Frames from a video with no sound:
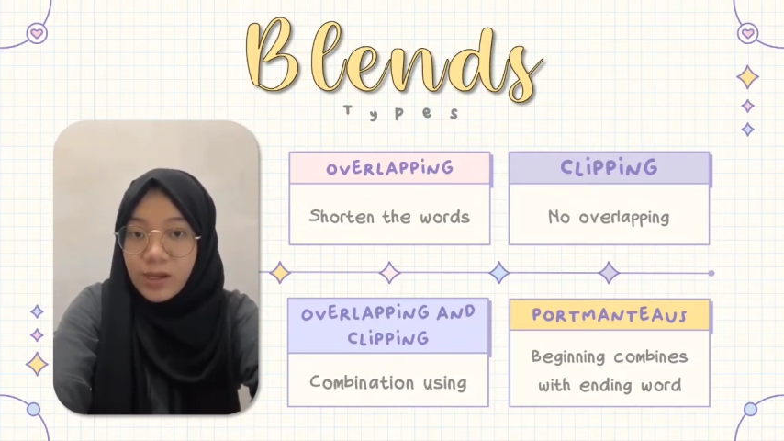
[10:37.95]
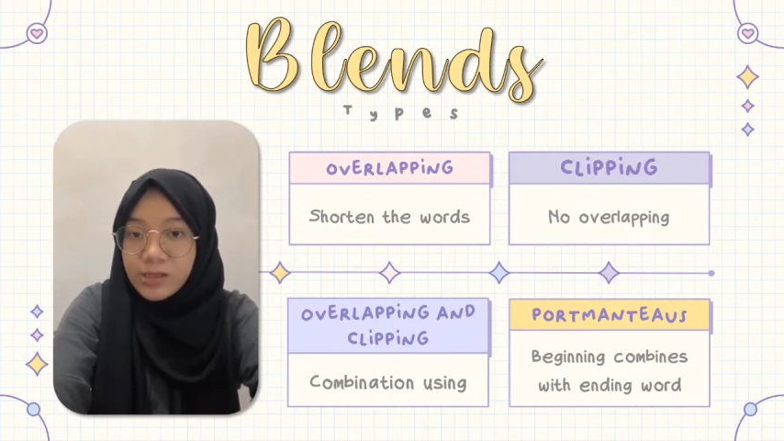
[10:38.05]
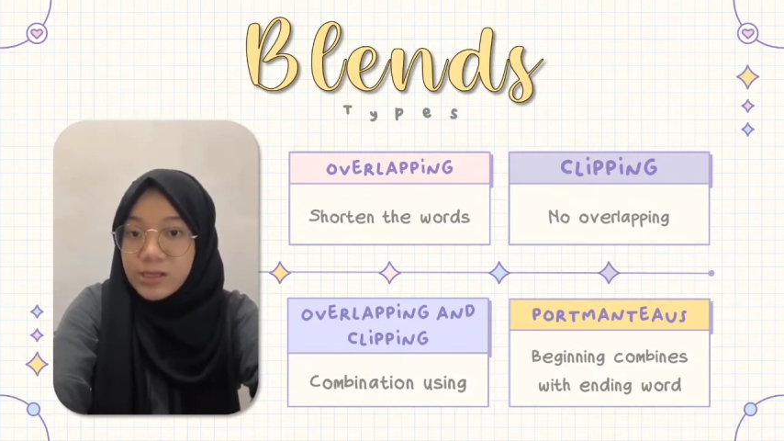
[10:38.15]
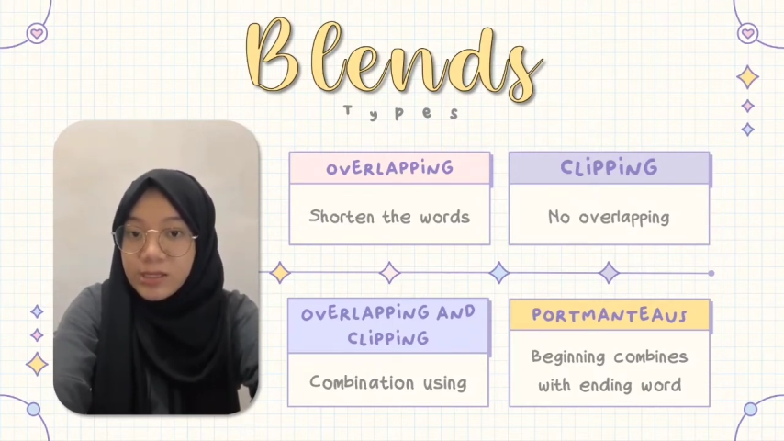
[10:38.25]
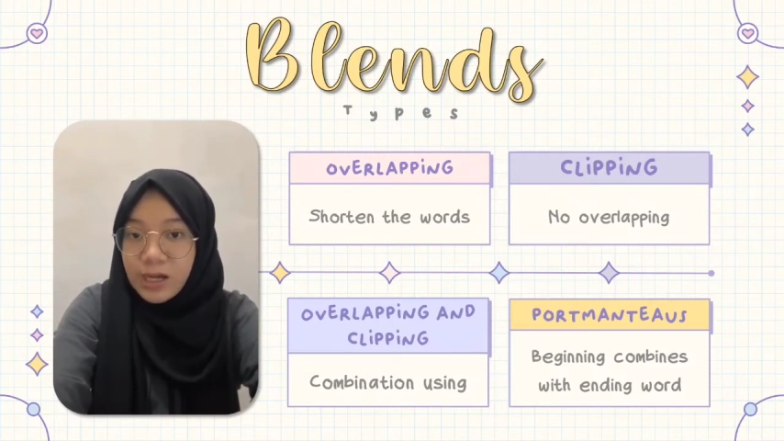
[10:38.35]
is
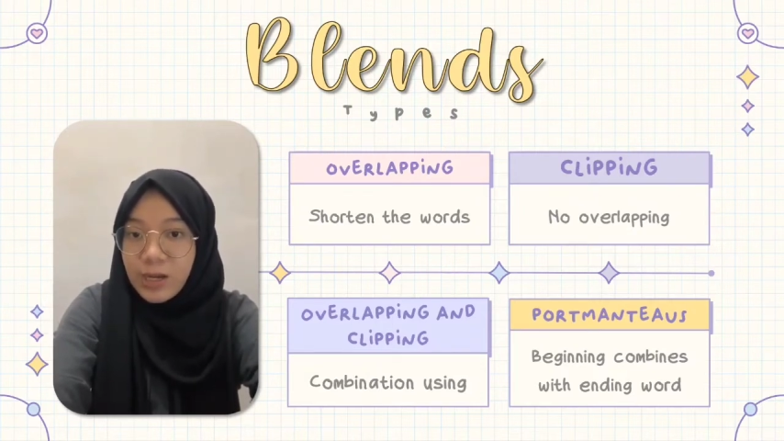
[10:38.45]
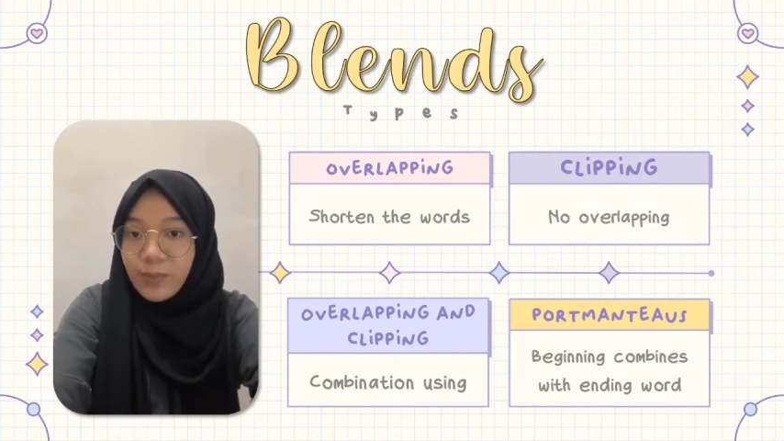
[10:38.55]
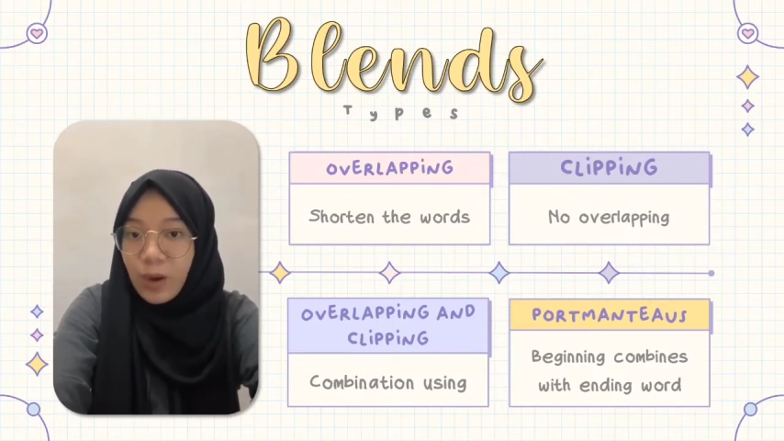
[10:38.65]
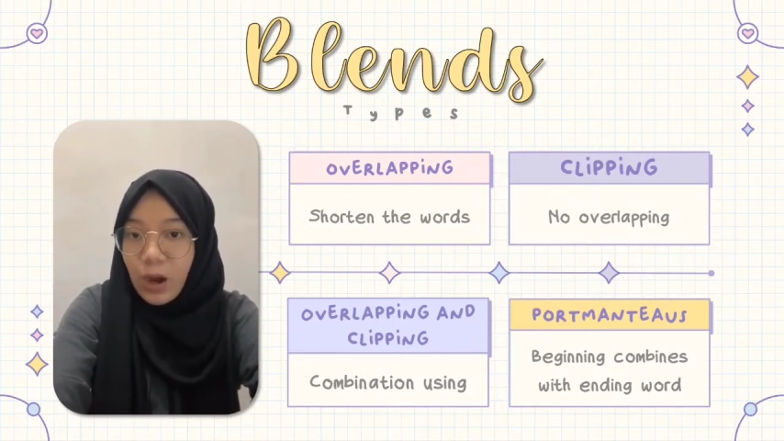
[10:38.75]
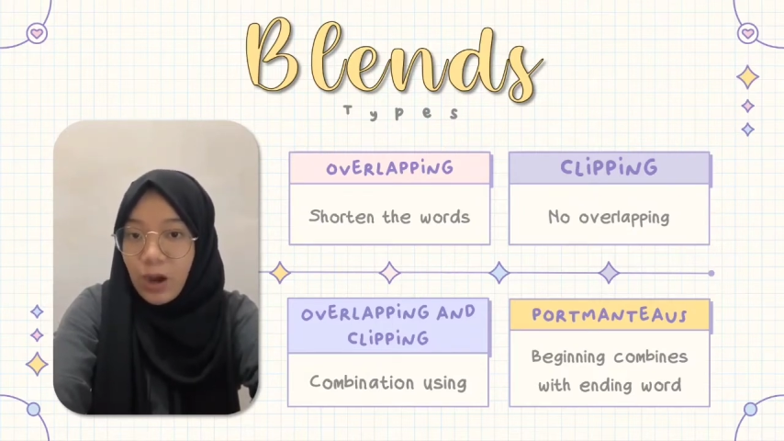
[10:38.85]
a type
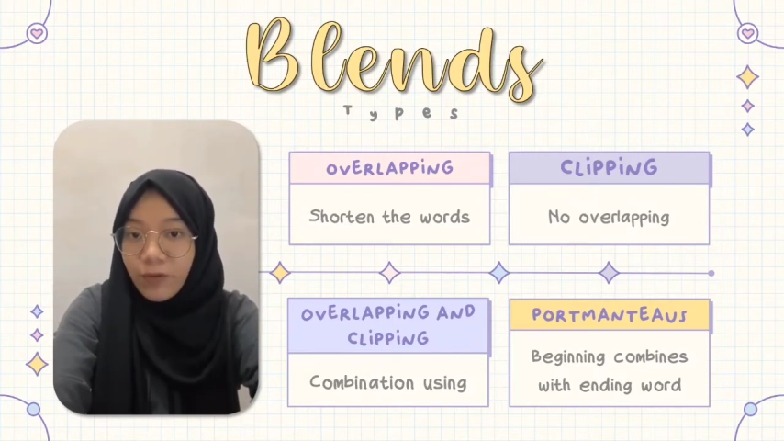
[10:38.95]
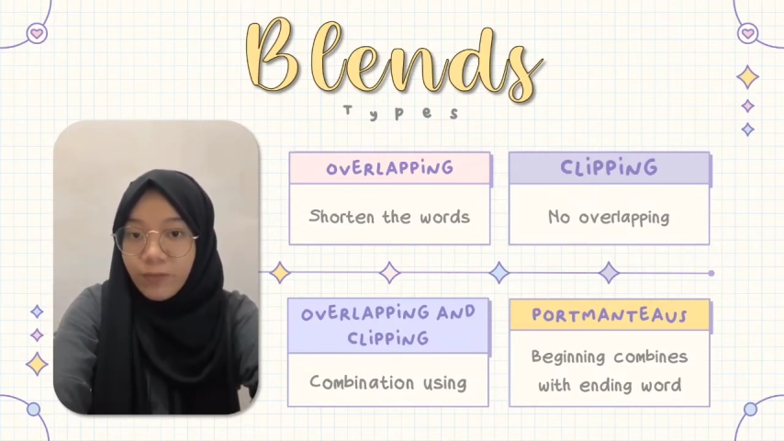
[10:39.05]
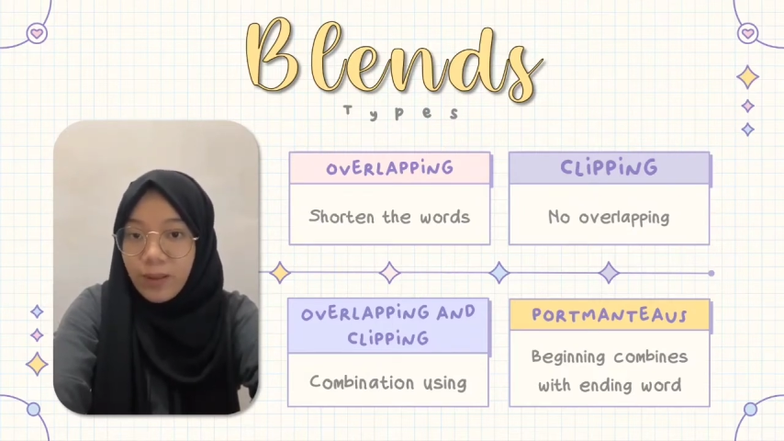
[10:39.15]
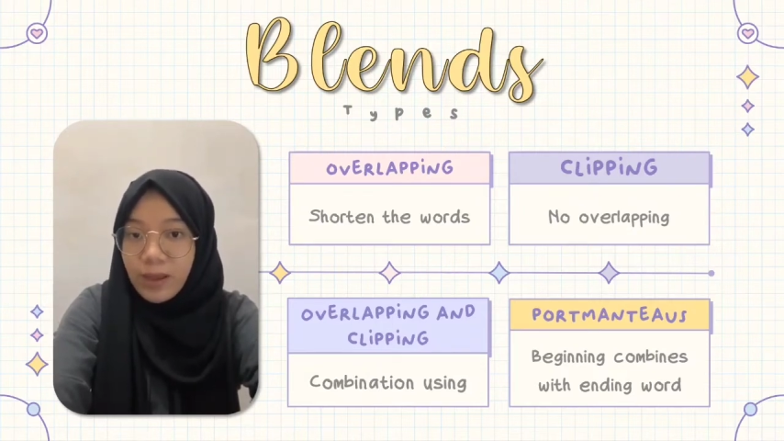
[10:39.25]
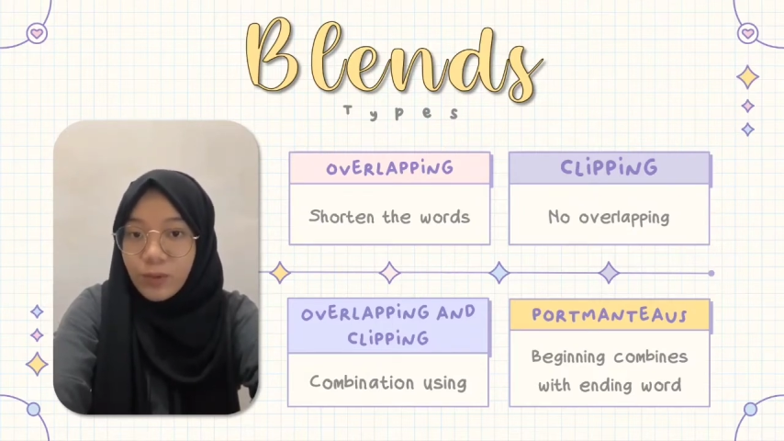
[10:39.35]
of
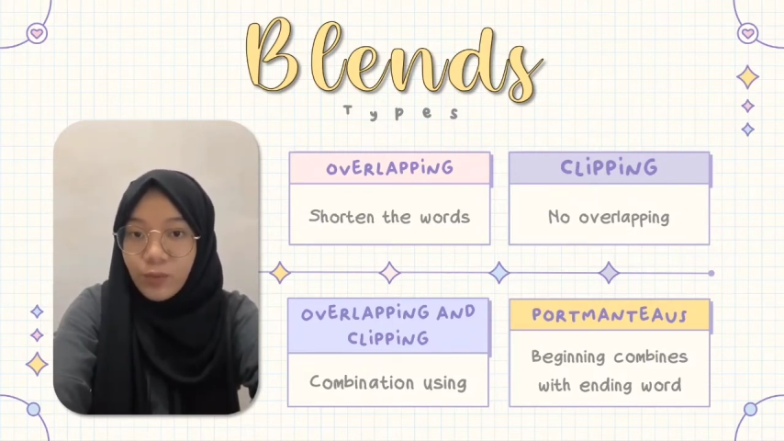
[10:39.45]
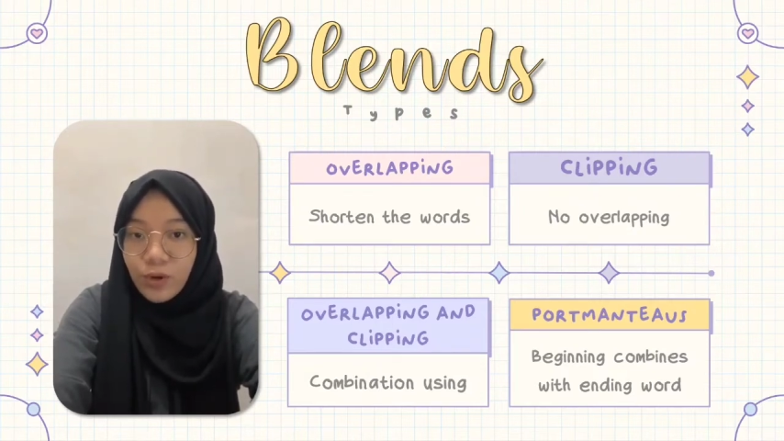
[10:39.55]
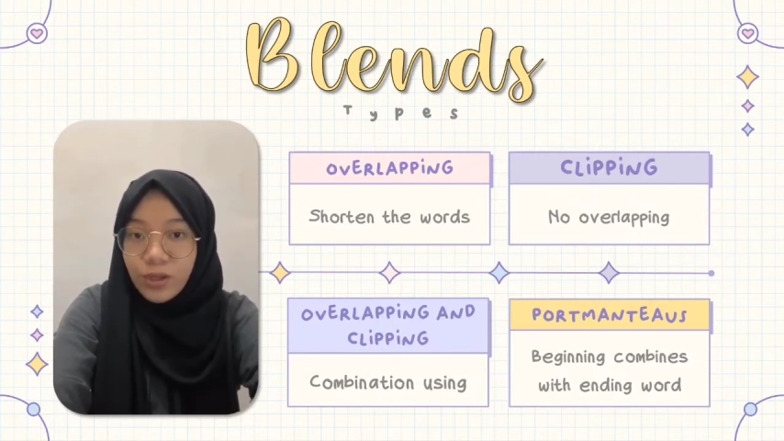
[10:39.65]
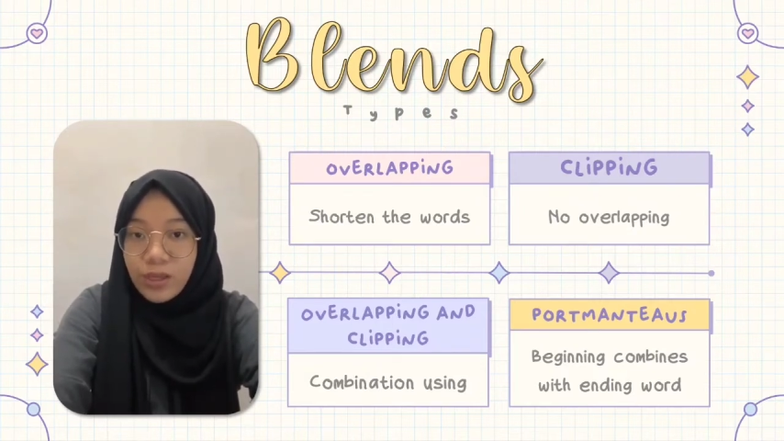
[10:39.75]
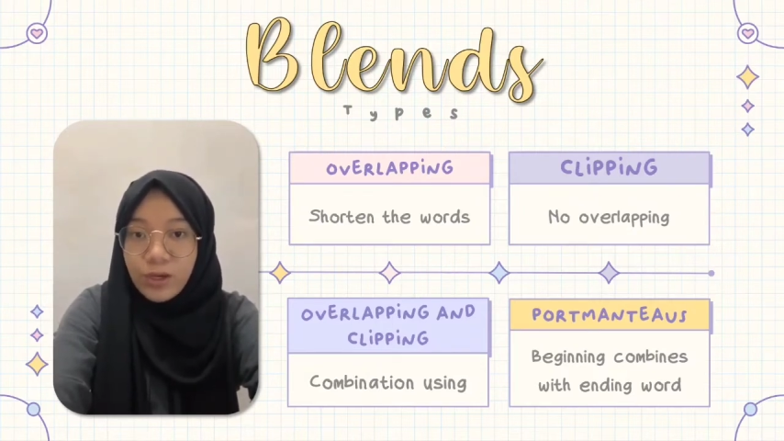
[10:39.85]
blend
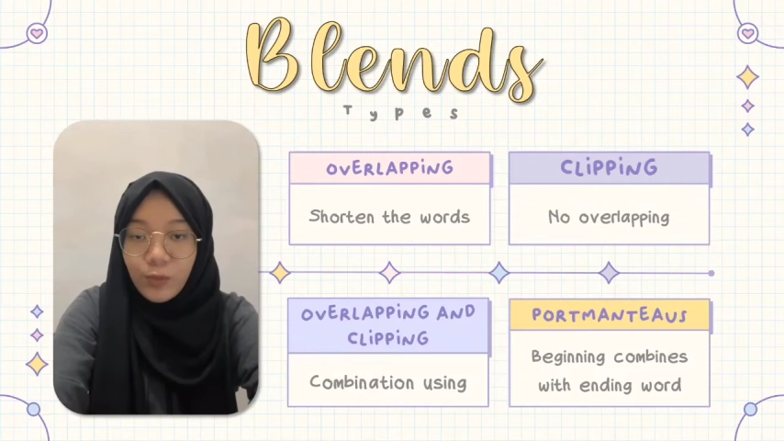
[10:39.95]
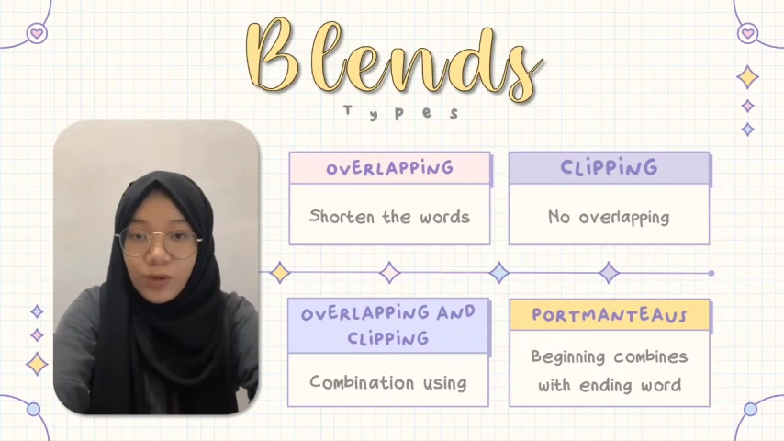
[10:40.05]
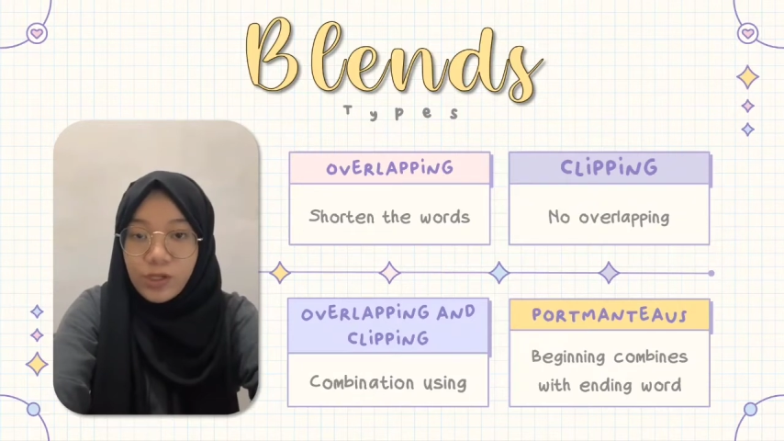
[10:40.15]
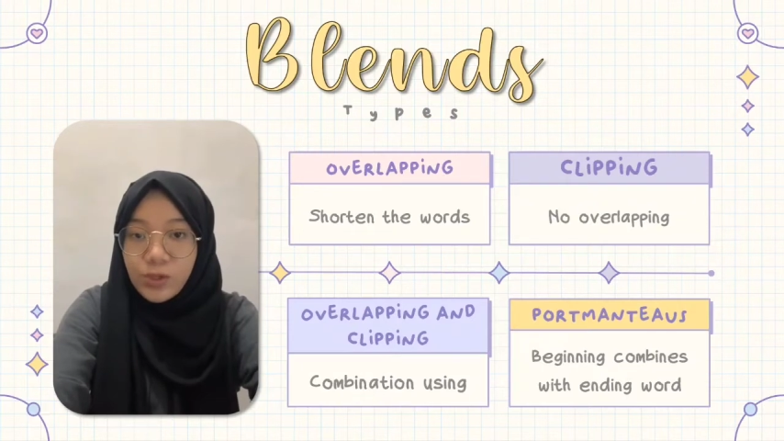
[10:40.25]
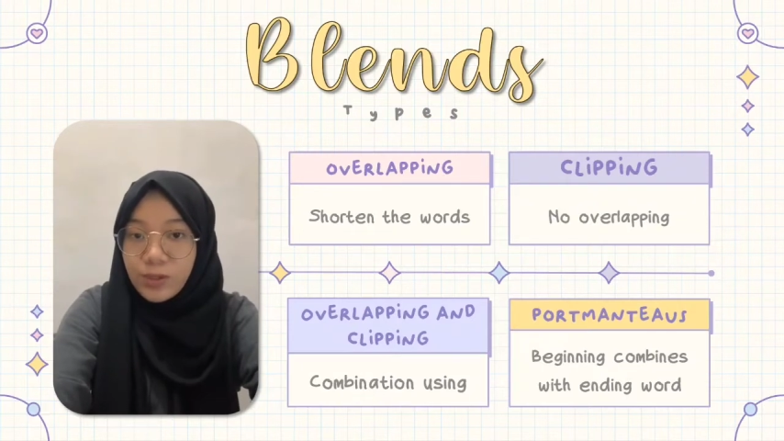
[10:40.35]
word in which